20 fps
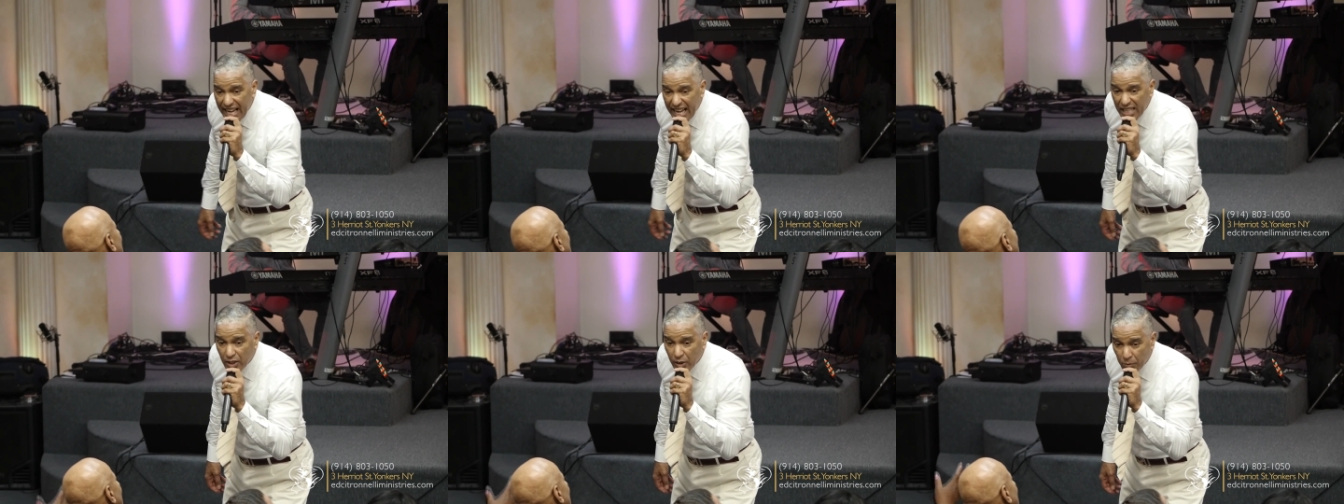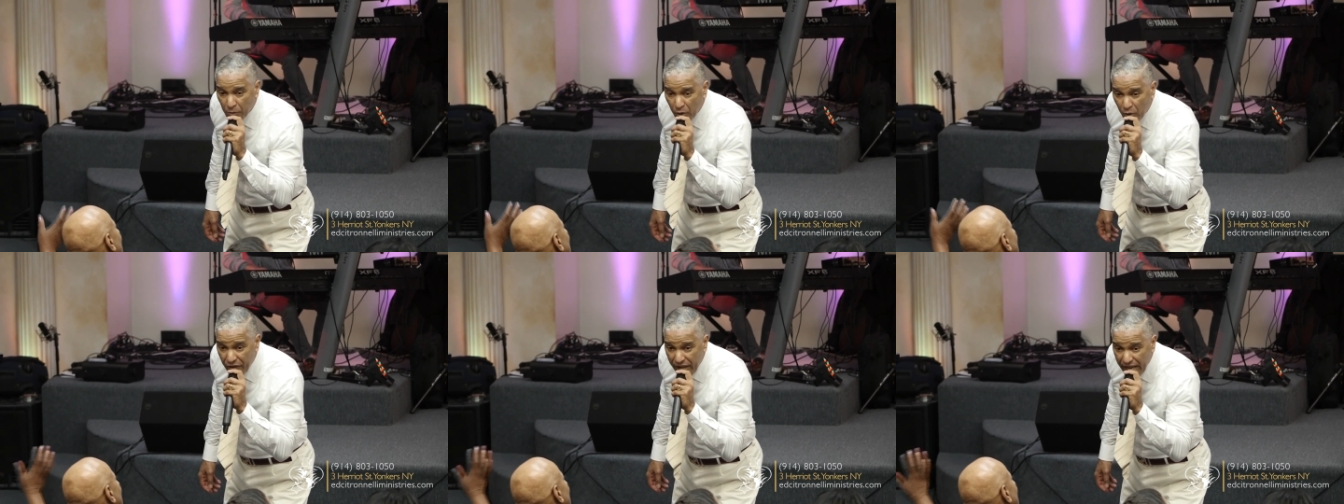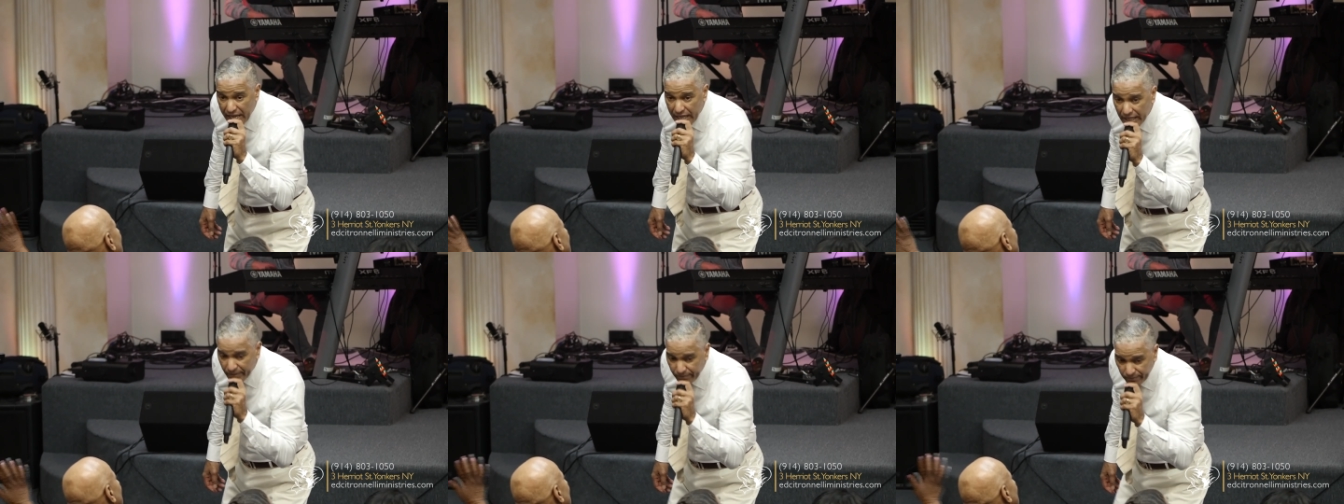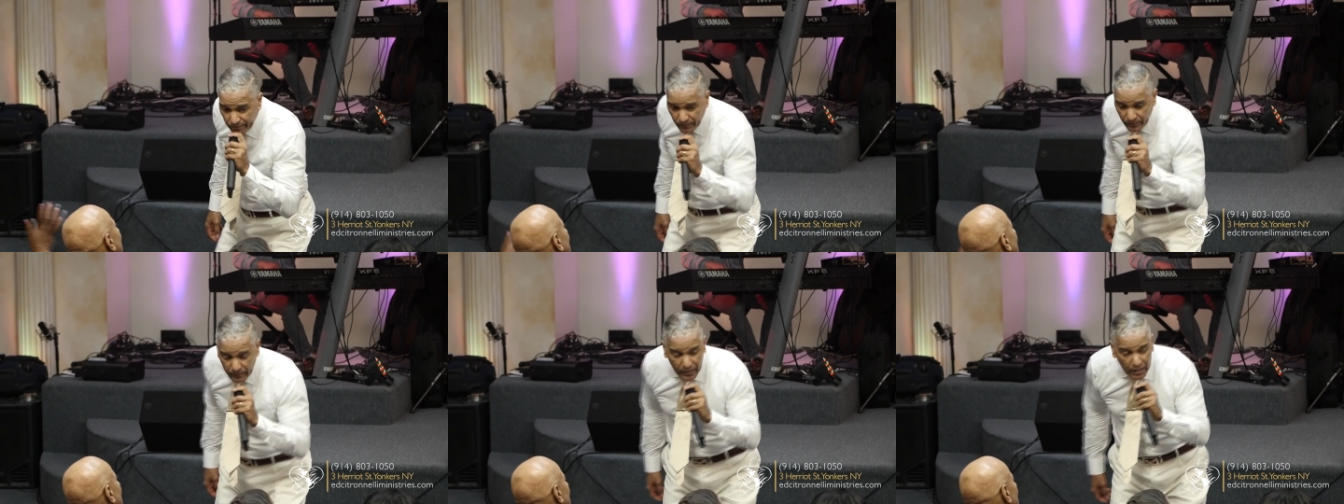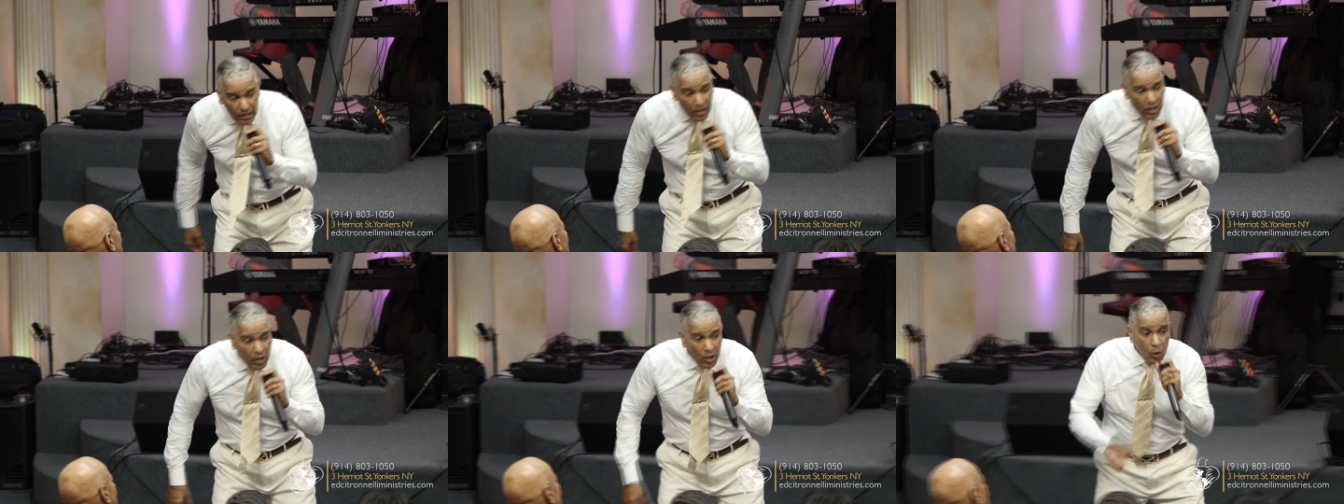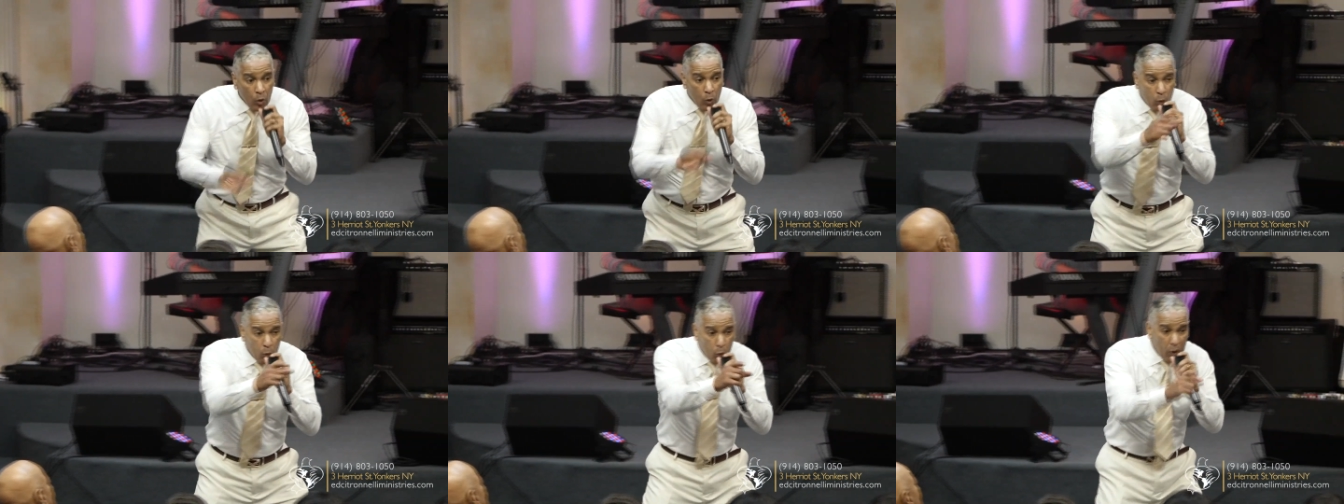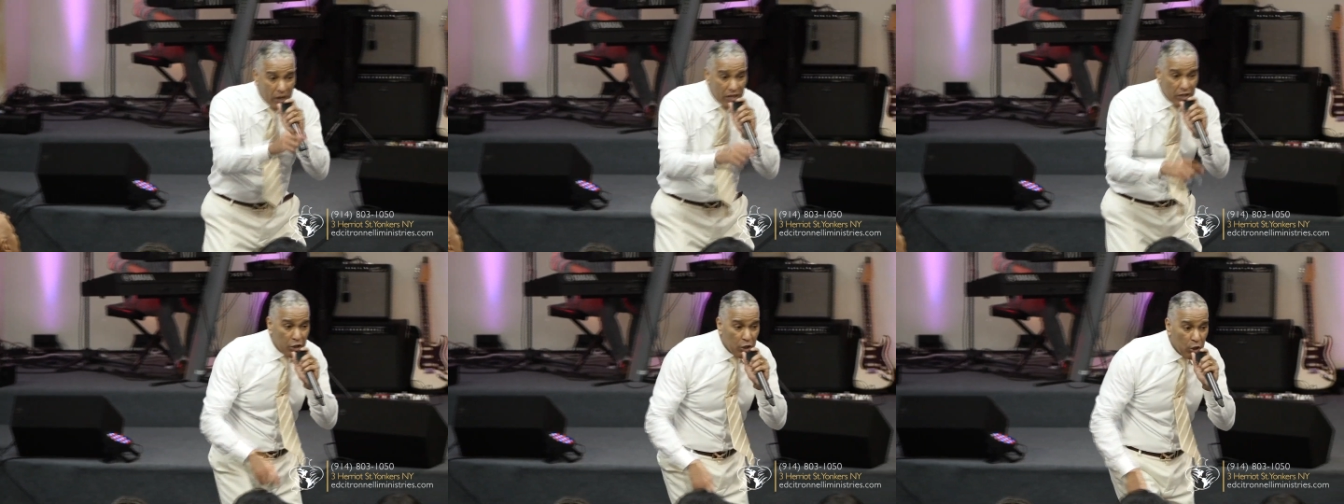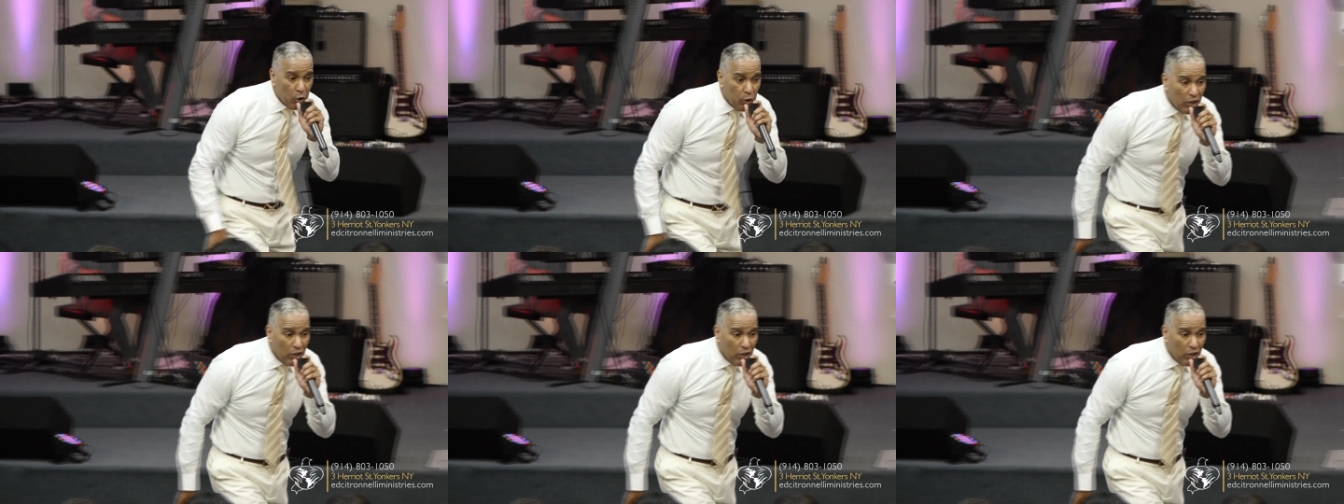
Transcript: is moving, when you